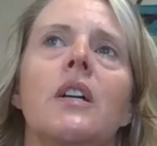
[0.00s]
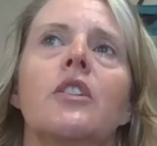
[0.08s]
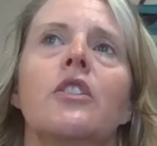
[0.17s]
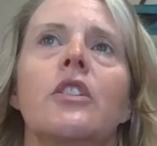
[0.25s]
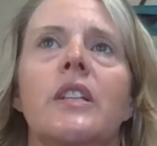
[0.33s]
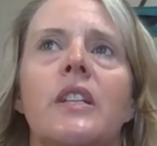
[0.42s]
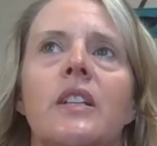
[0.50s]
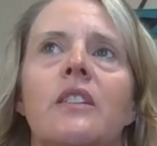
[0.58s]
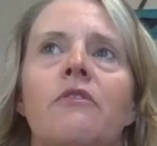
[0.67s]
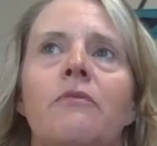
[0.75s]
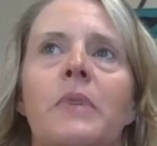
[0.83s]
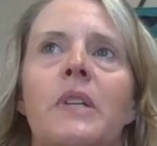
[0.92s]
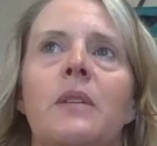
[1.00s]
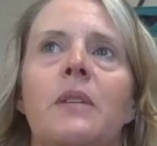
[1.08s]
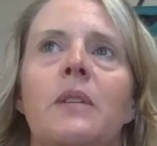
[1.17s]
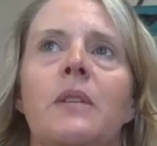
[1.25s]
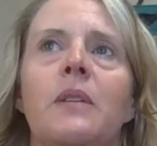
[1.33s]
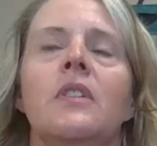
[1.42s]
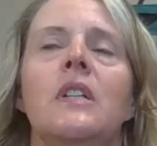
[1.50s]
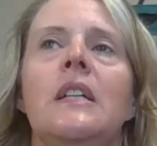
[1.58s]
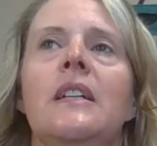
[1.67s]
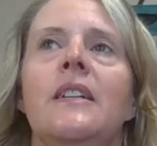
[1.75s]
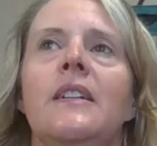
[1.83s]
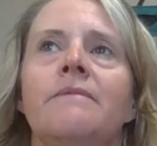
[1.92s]
could give people
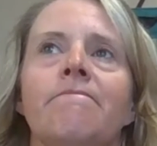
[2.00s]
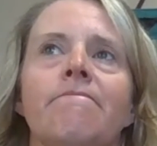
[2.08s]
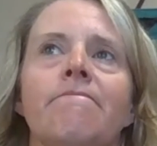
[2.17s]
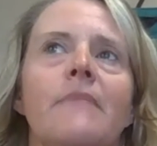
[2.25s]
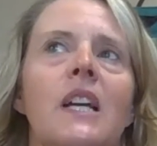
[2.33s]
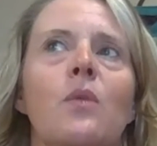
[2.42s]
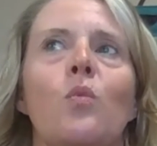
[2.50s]
like